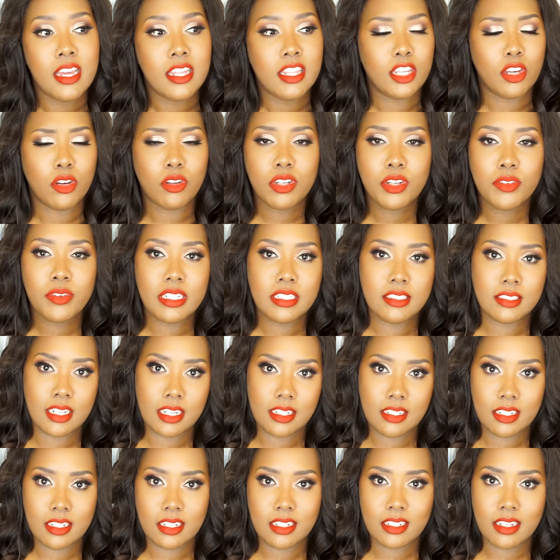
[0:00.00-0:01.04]
The only reason
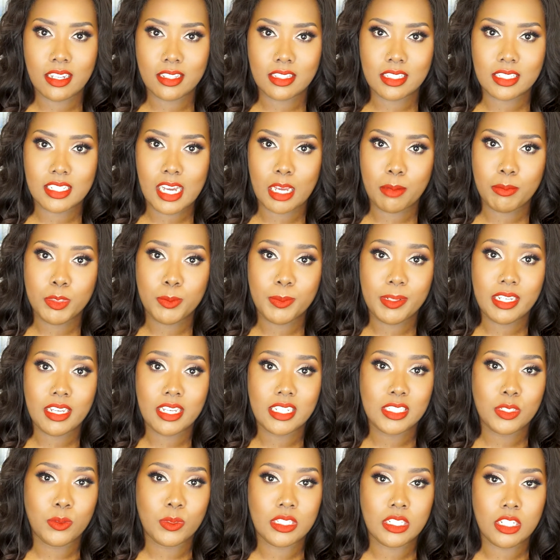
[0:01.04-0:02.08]
I didn't at the time was
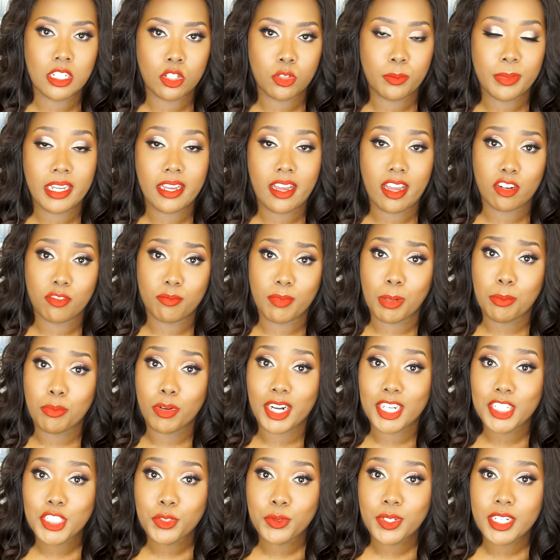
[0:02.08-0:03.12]
because it was a little bit out of my
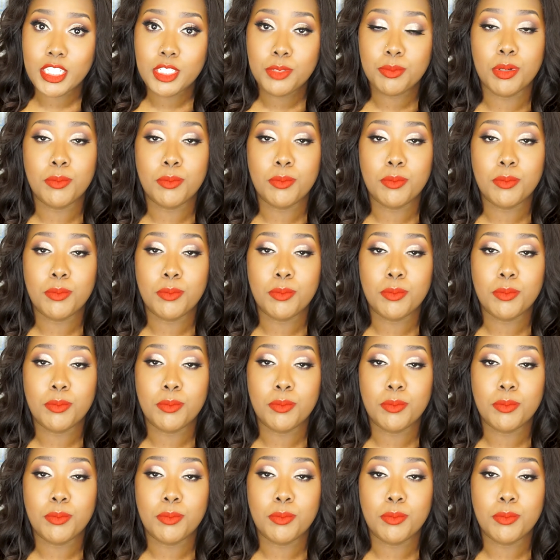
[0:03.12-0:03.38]
price range,